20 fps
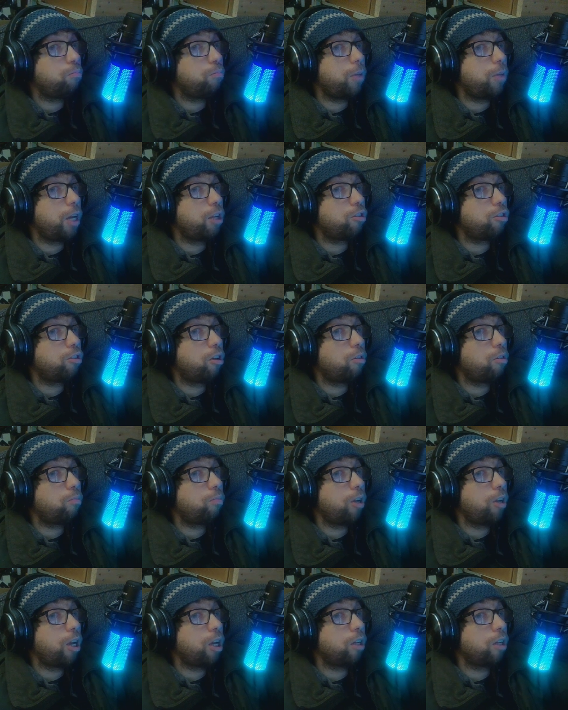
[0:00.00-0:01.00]
And it's all
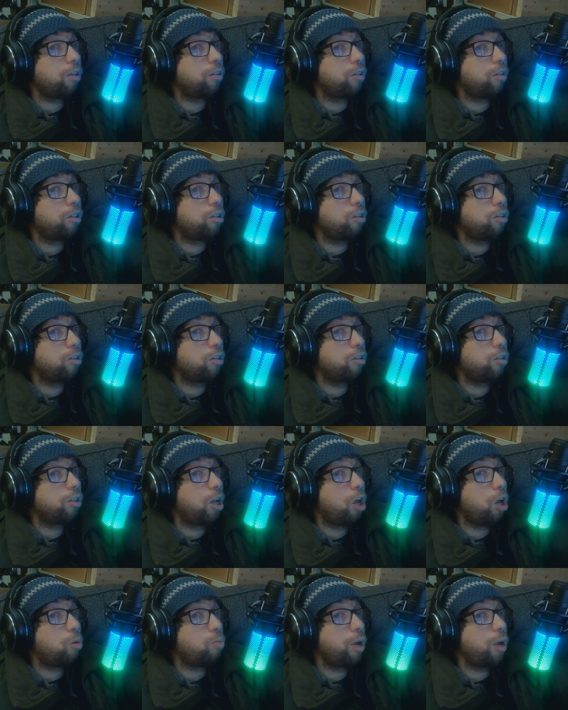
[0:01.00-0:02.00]
right. It's
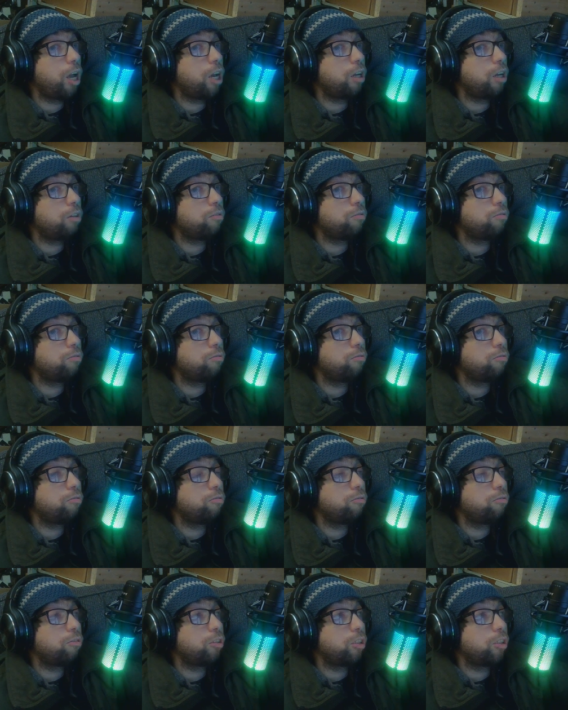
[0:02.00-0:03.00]
all right.
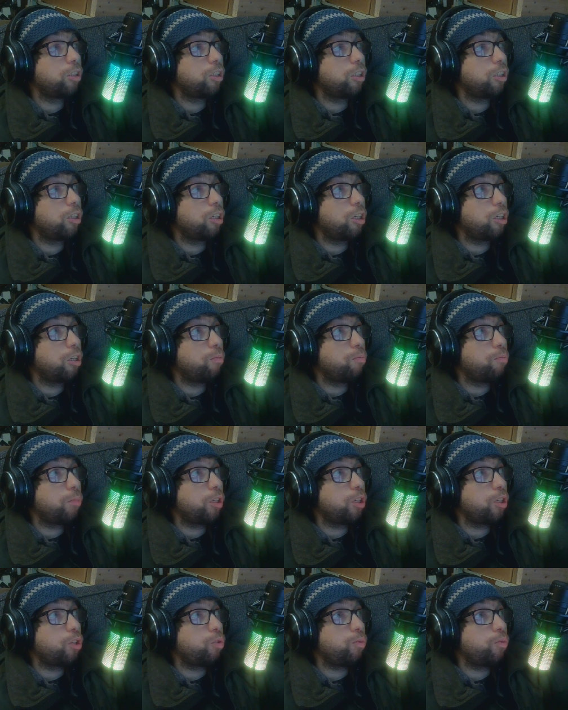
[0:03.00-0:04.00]

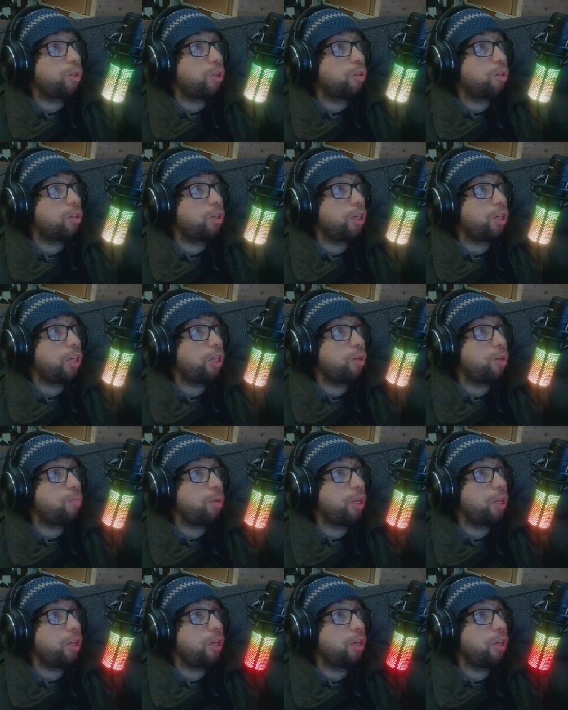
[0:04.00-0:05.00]
Because when you're itty
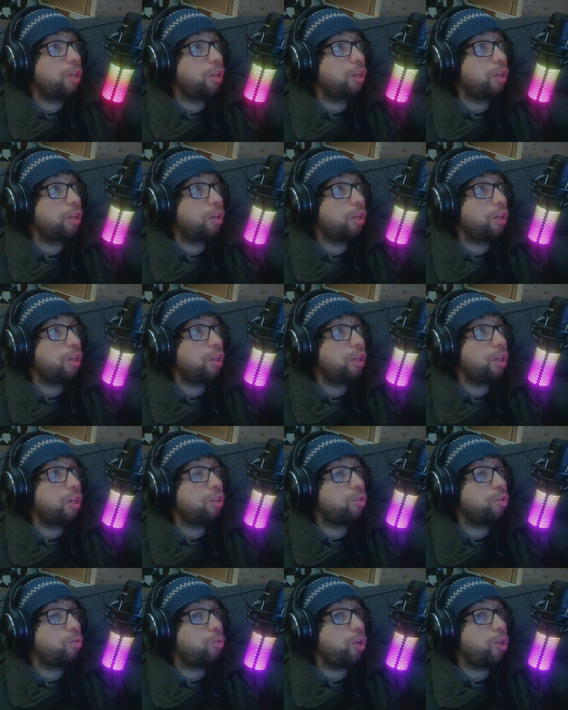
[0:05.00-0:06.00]
bitty,
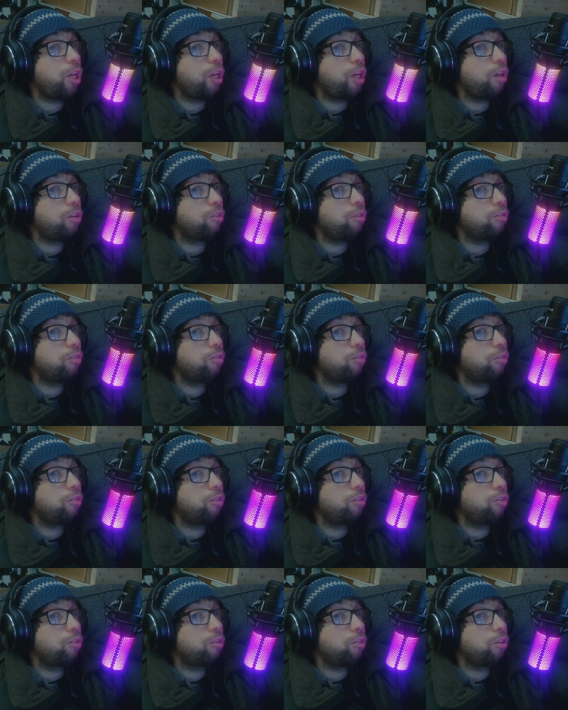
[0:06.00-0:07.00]
it's okay.
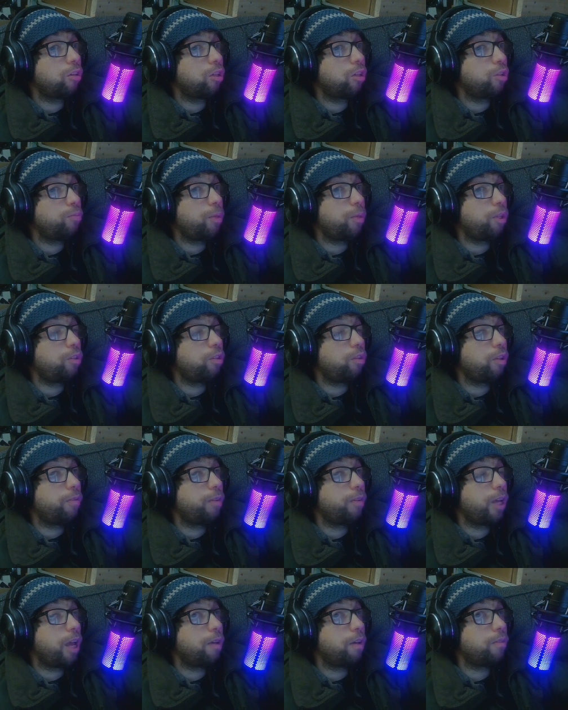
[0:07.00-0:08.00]
Especially if
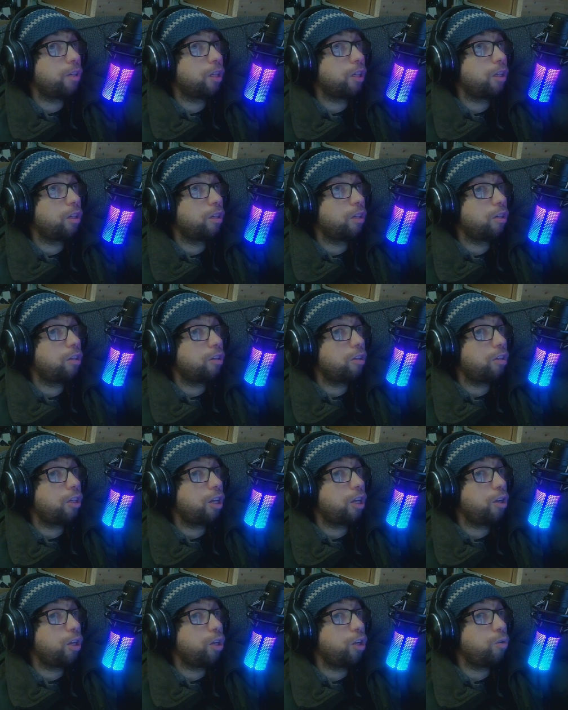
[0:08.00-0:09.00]
you have a
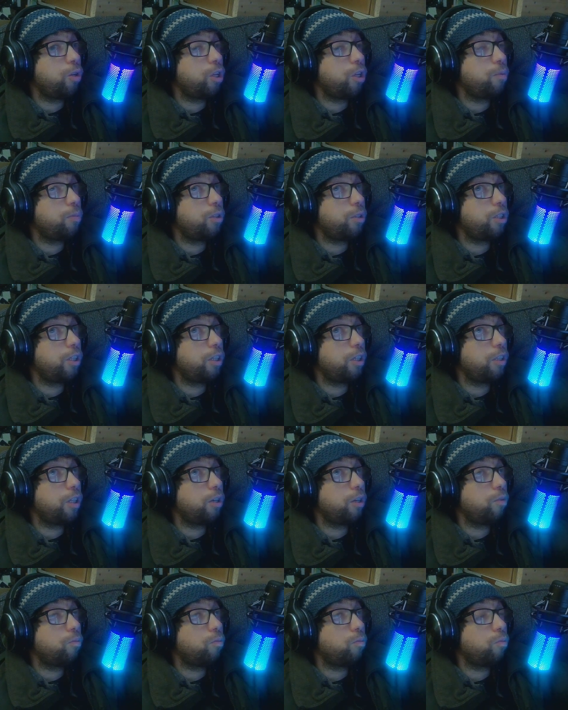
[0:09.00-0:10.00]
karaoke machine
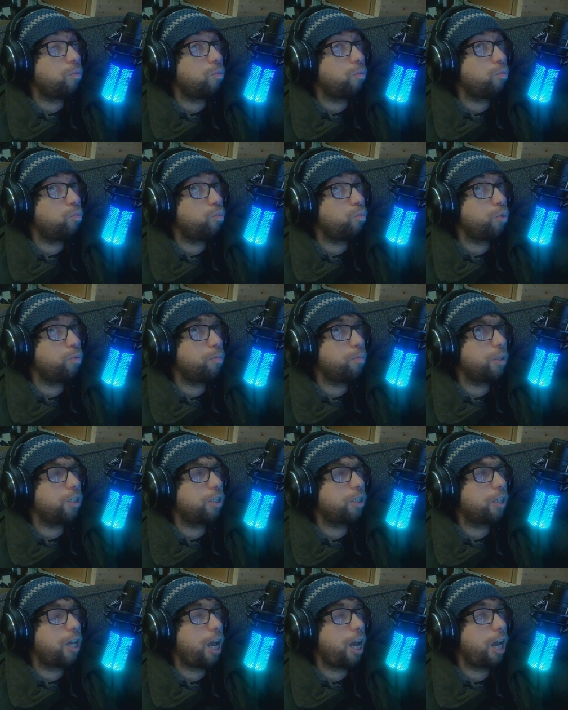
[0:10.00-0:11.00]
that we must
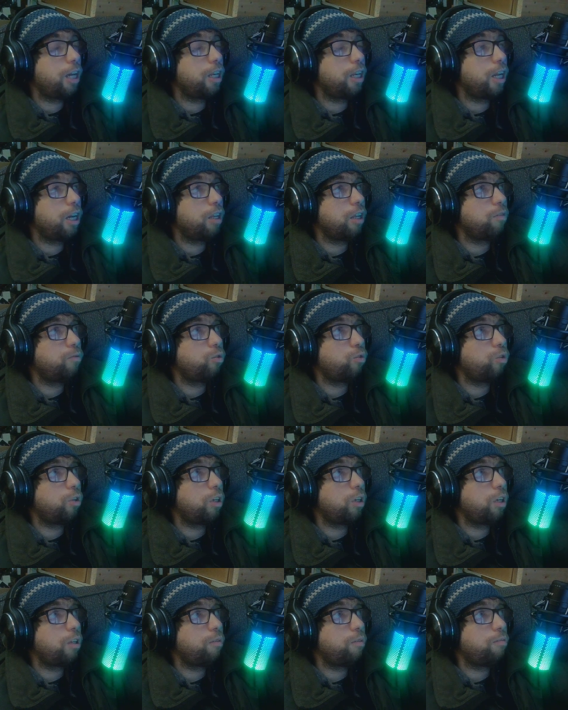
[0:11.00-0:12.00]
have got in 94 or
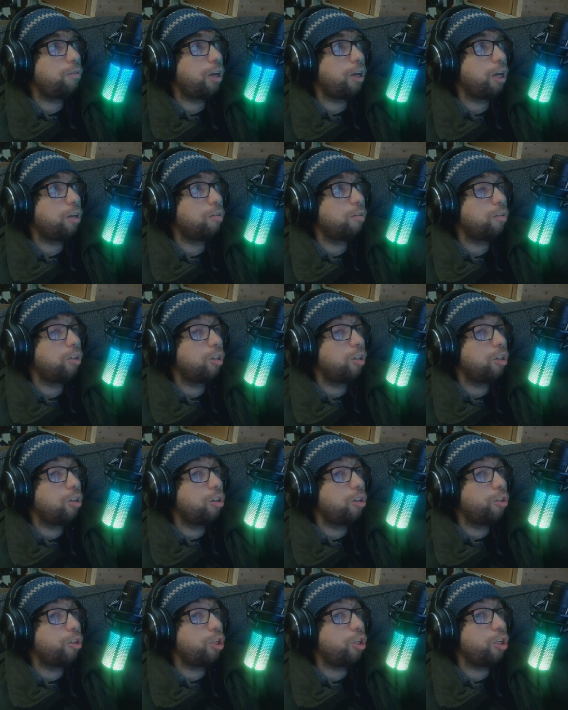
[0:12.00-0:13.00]
95.
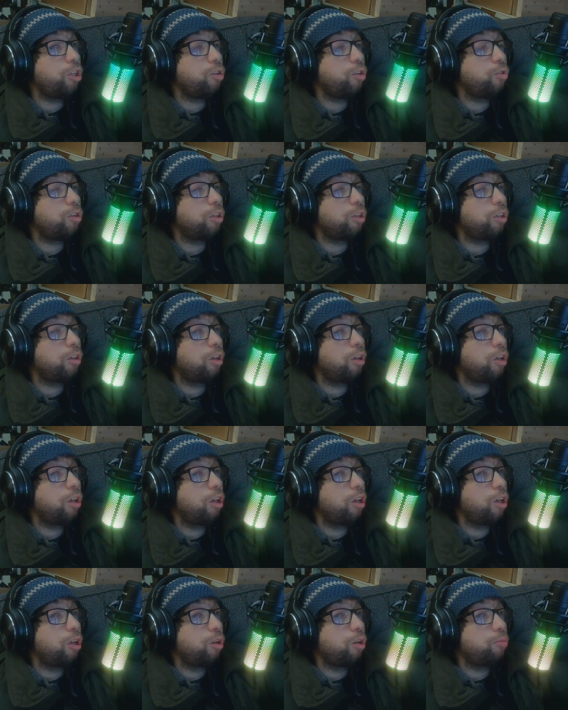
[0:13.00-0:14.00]
Then you can
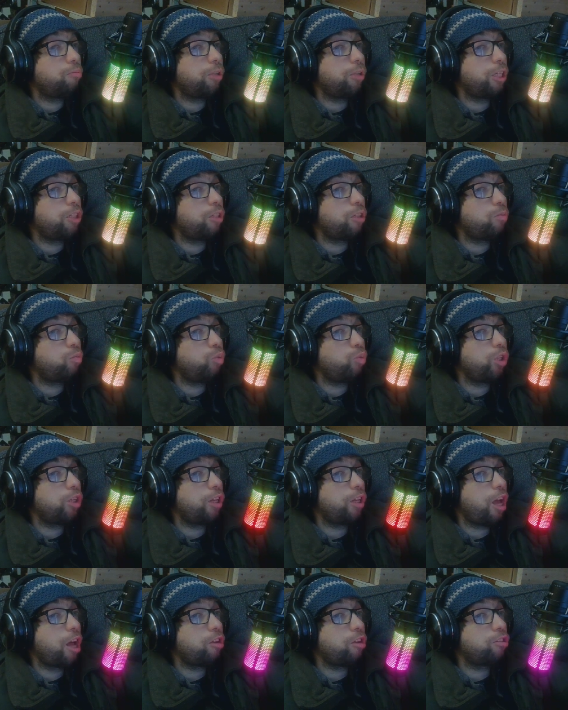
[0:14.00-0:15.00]
play some Weird
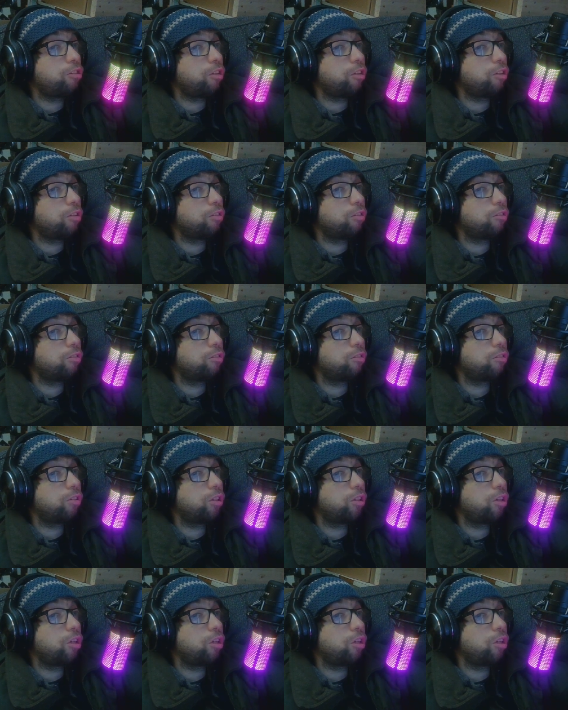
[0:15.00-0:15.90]
Al songs.